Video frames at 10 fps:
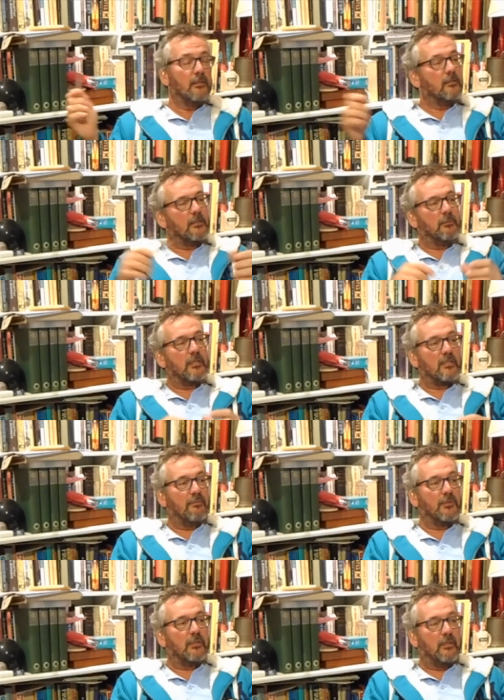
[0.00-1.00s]
So we
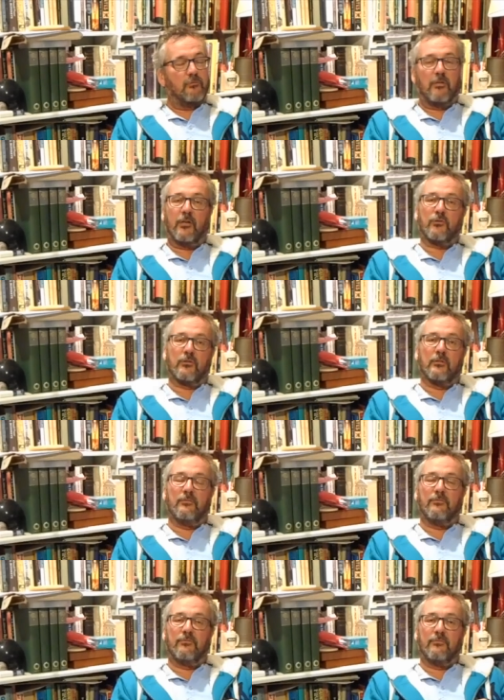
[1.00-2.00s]
discovered the introduction
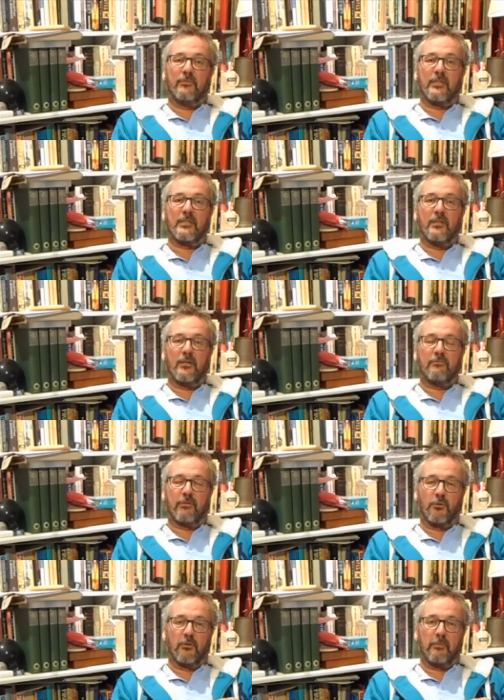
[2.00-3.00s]
of this nice
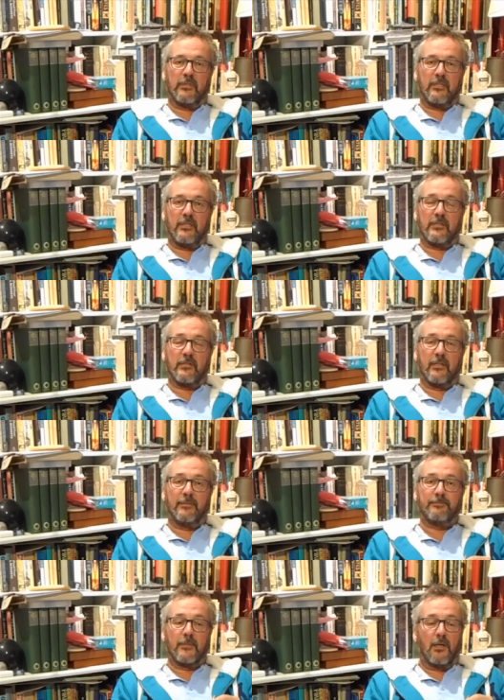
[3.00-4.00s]
recording we did
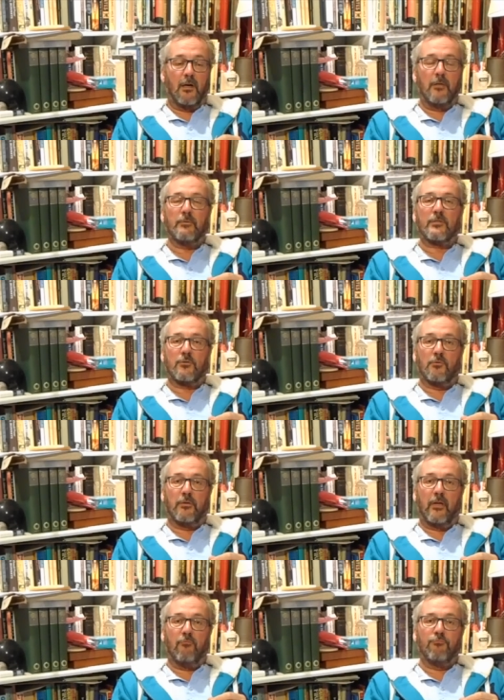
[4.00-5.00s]
yesterday, I was
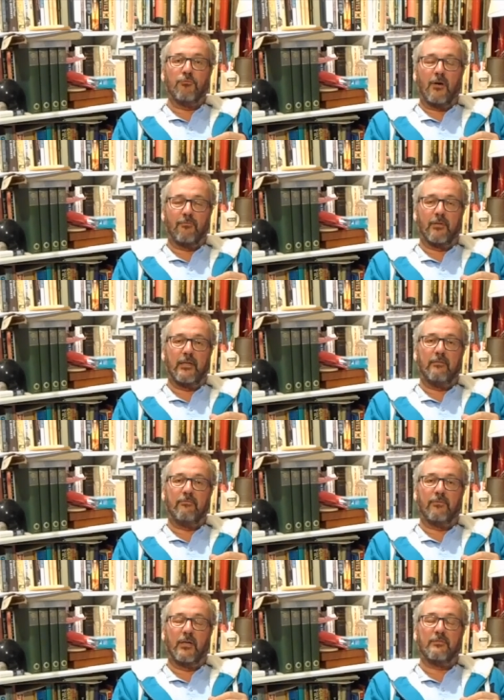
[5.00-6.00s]
talking roughly
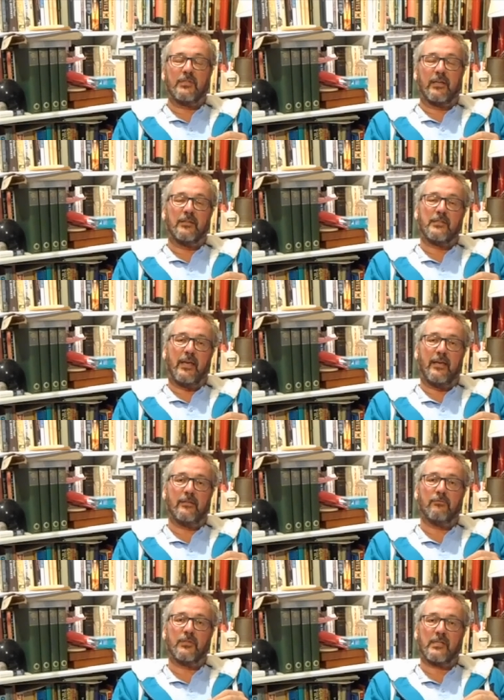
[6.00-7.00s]
five seconds
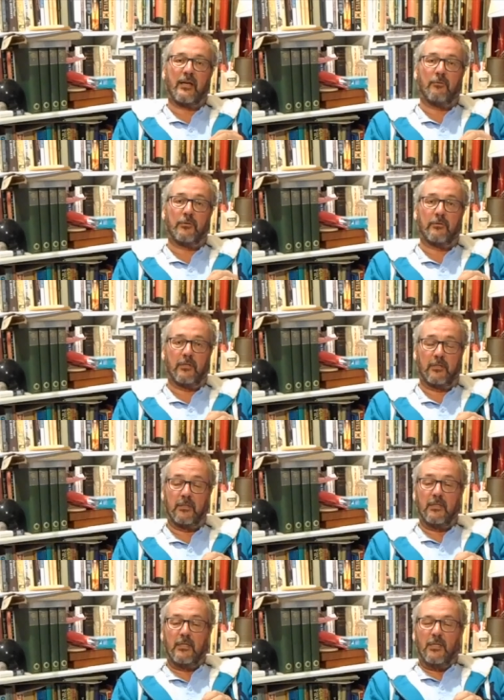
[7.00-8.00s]
ahead of the sound you heard,
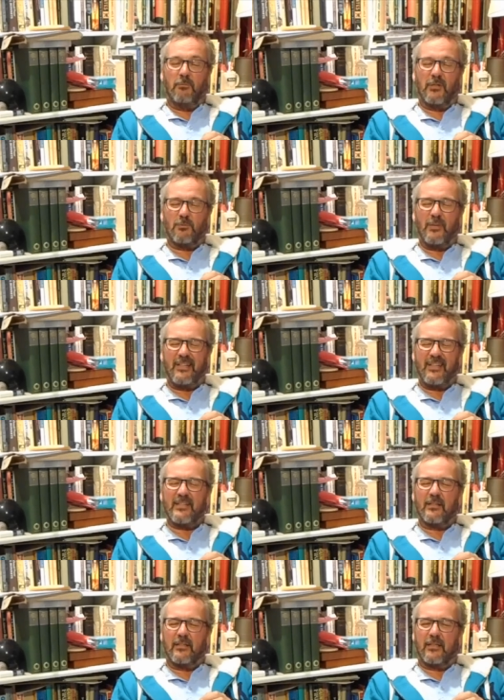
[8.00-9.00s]
which we
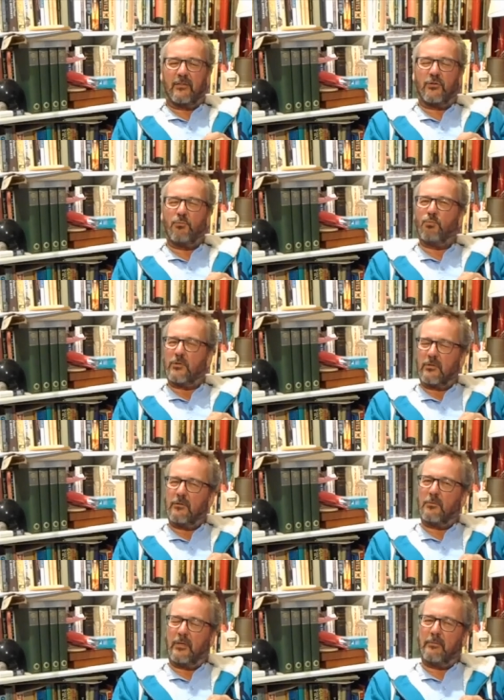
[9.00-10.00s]
decided actually
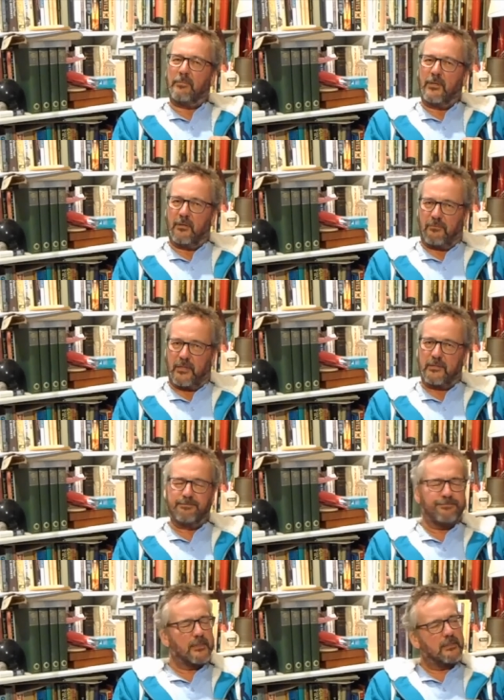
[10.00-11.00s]
wasn't quite perfect.